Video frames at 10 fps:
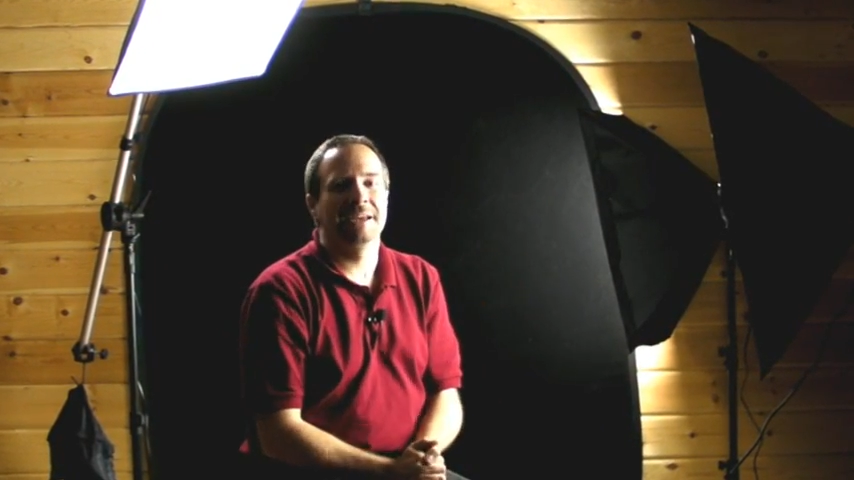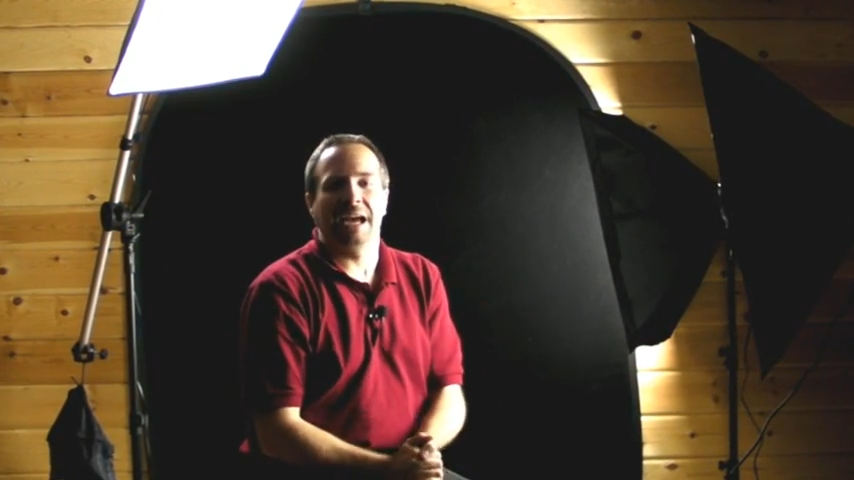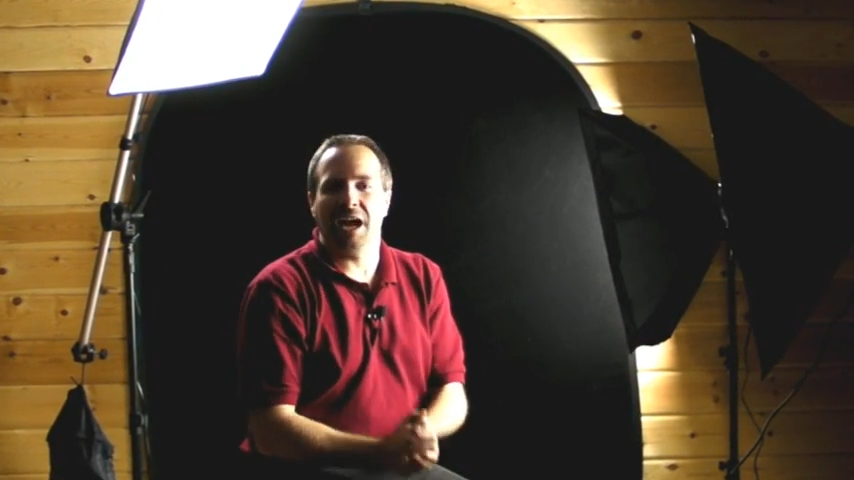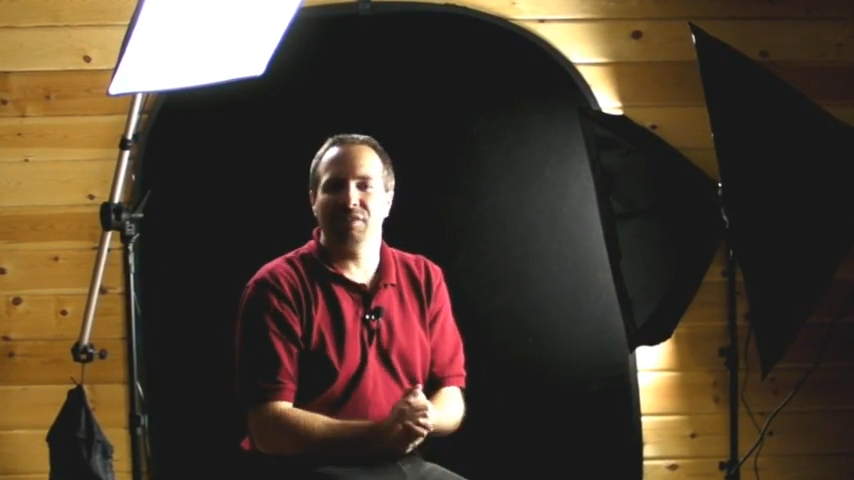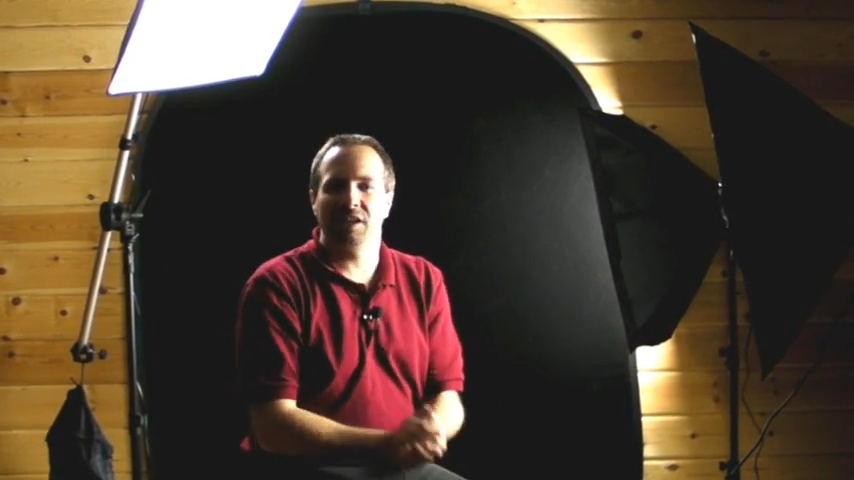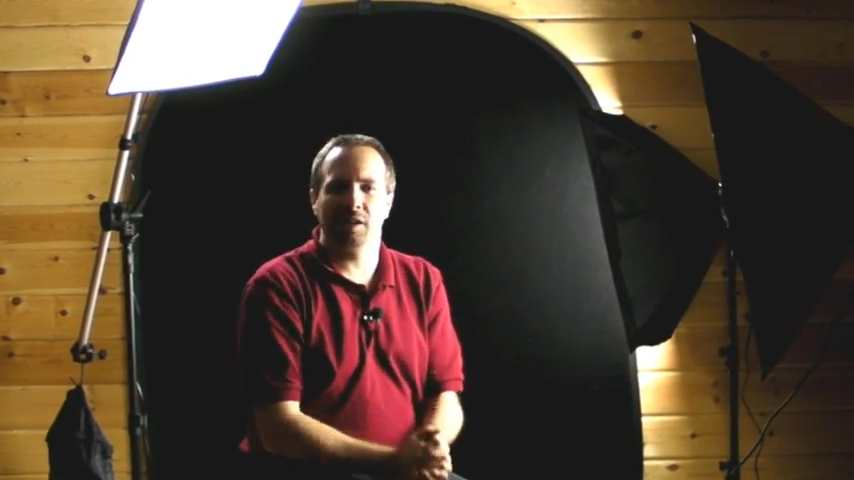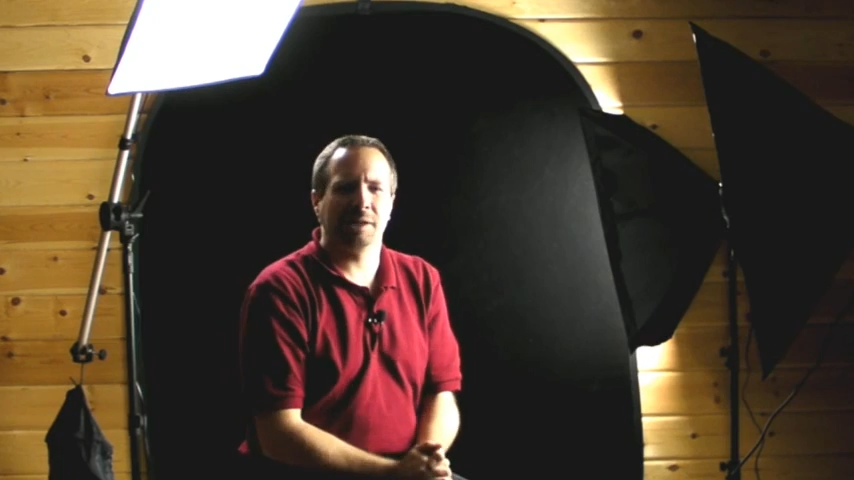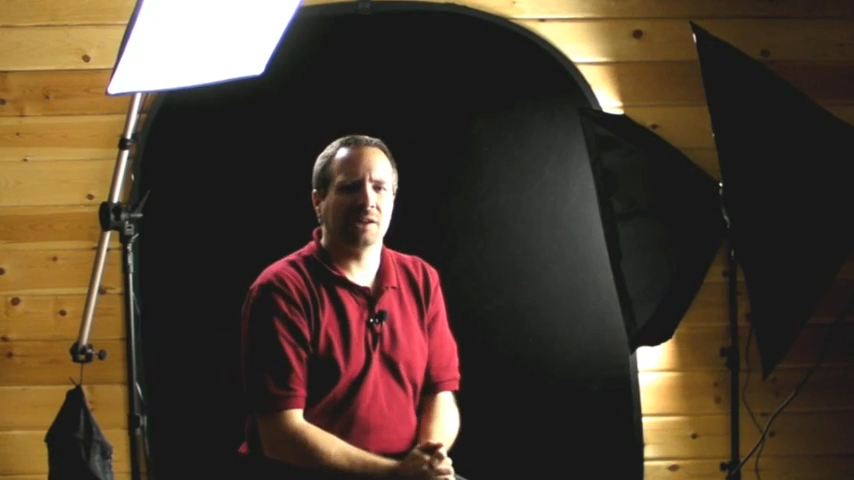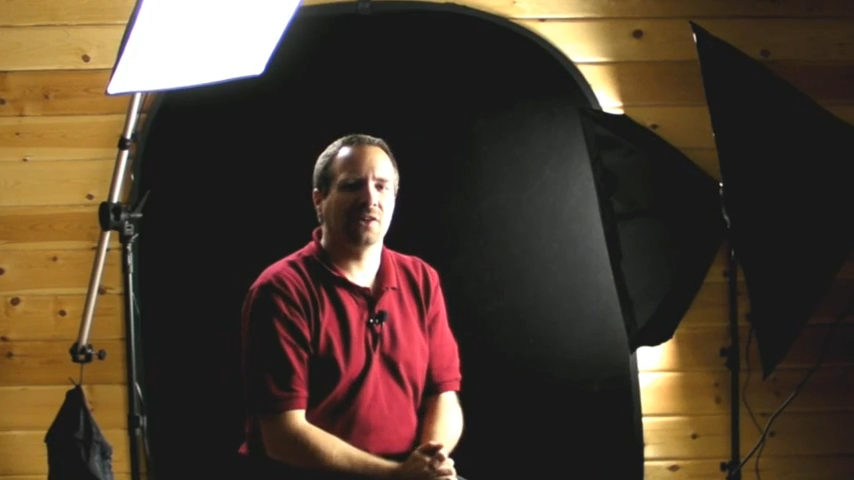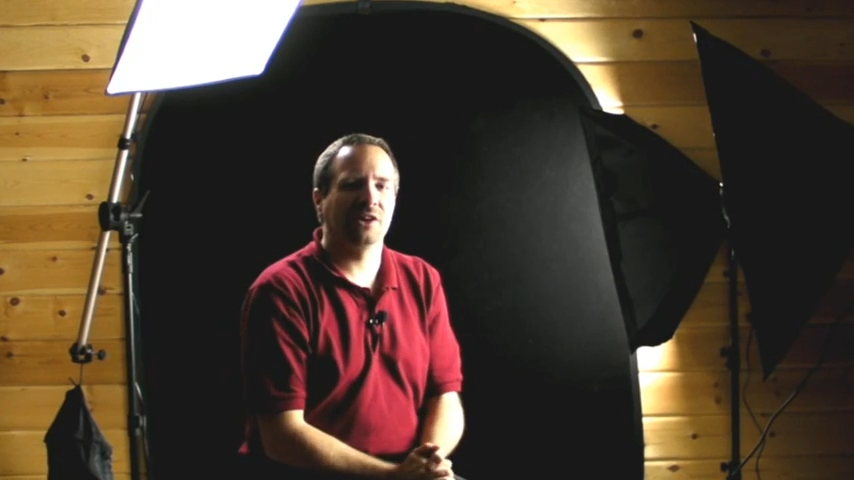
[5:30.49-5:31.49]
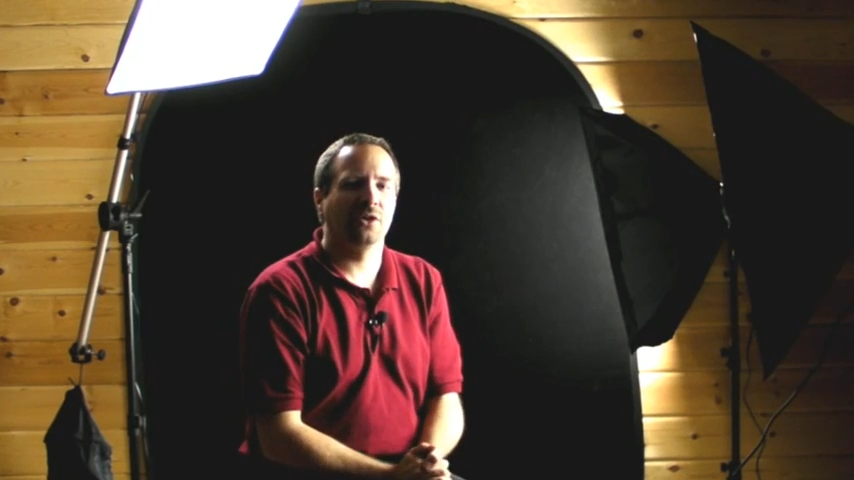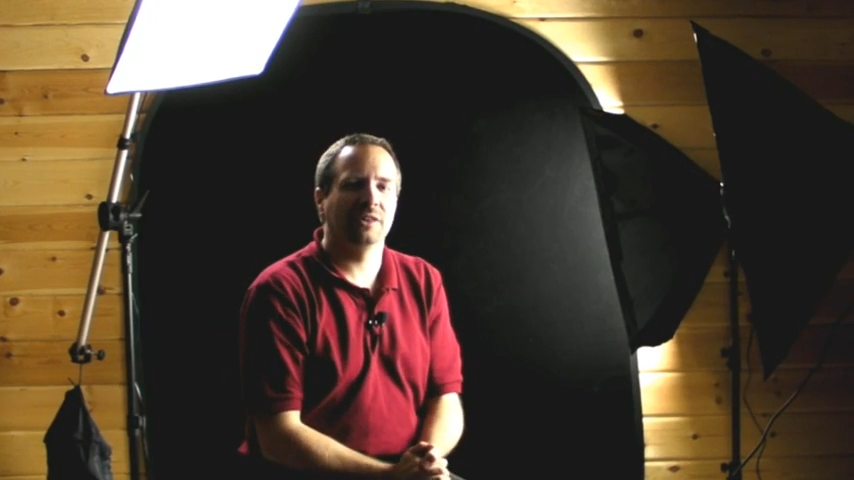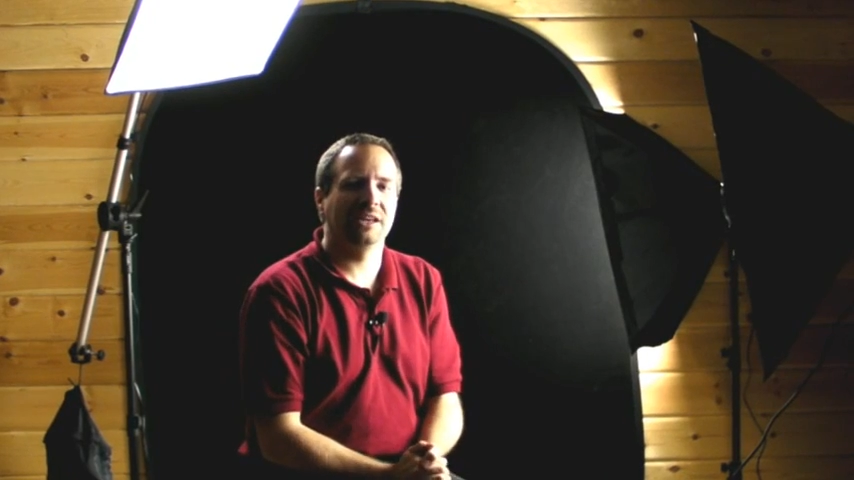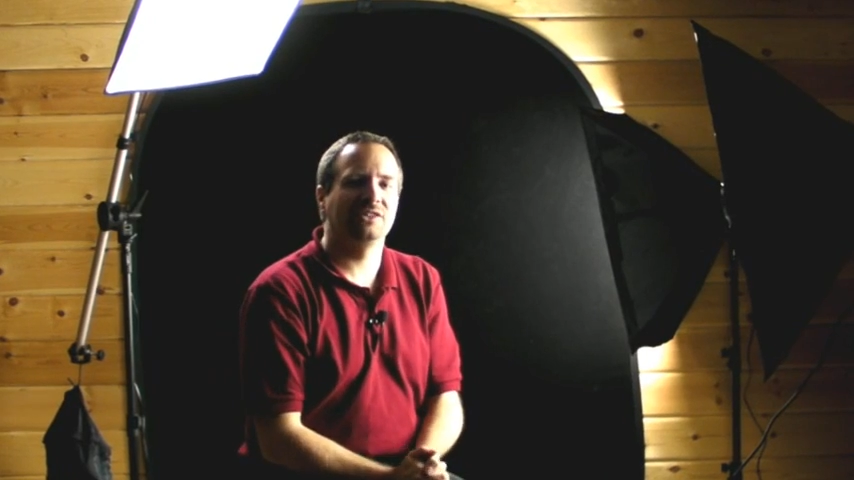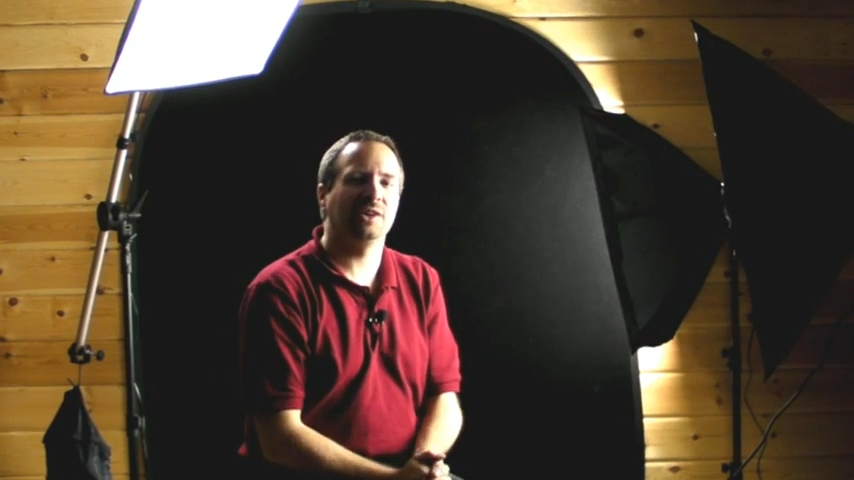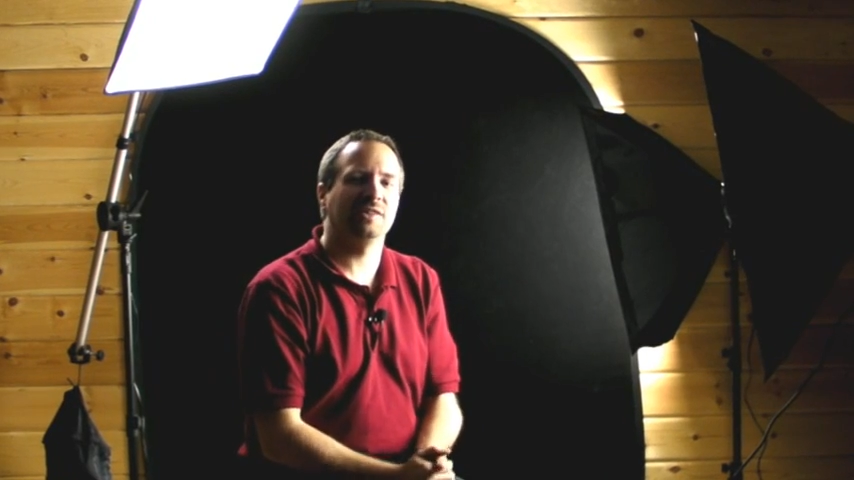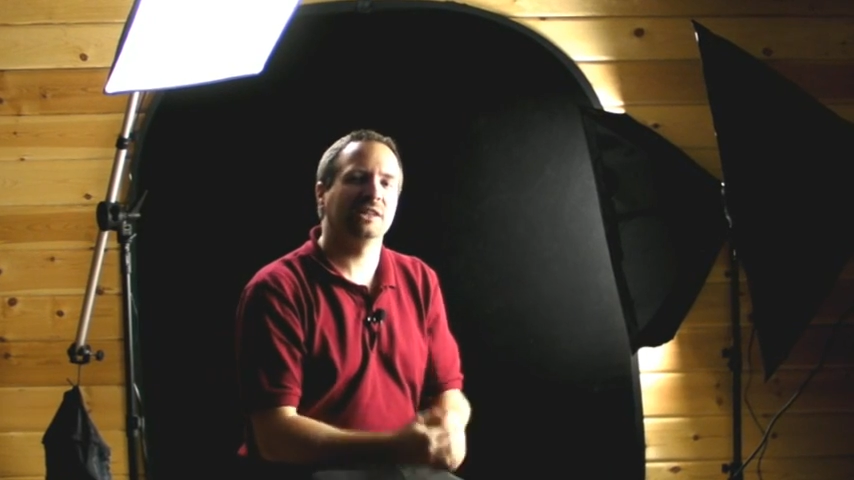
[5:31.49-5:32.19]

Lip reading: having a little bit of light on there just